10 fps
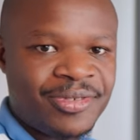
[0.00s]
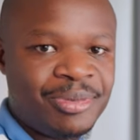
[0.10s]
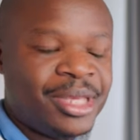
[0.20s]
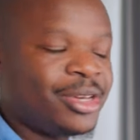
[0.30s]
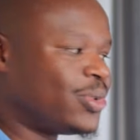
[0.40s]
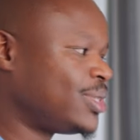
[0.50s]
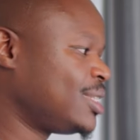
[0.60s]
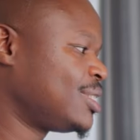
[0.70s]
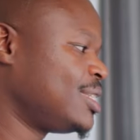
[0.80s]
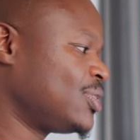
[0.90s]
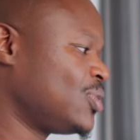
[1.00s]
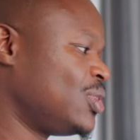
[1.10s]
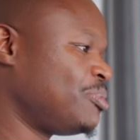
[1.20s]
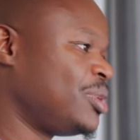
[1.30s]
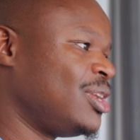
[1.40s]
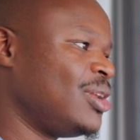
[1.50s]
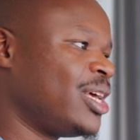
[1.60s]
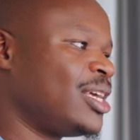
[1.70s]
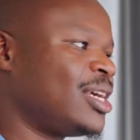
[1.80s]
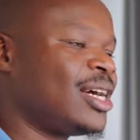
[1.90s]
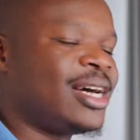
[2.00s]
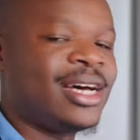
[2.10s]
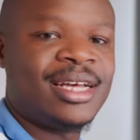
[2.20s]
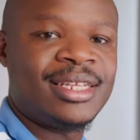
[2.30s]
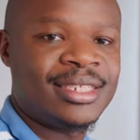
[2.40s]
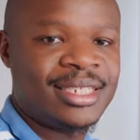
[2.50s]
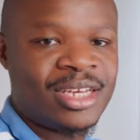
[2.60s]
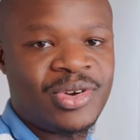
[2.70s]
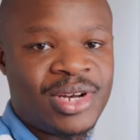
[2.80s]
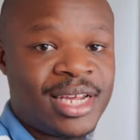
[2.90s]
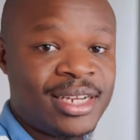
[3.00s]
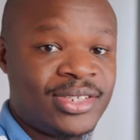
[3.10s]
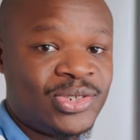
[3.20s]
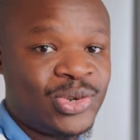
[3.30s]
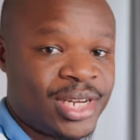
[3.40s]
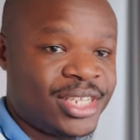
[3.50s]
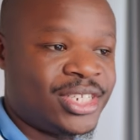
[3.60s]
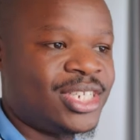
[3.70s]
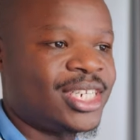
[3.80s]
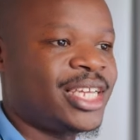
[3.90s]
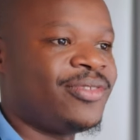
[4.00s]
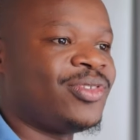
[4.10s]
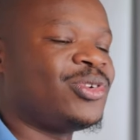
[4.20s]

for me because it's just gonna be like a secondary storage drive,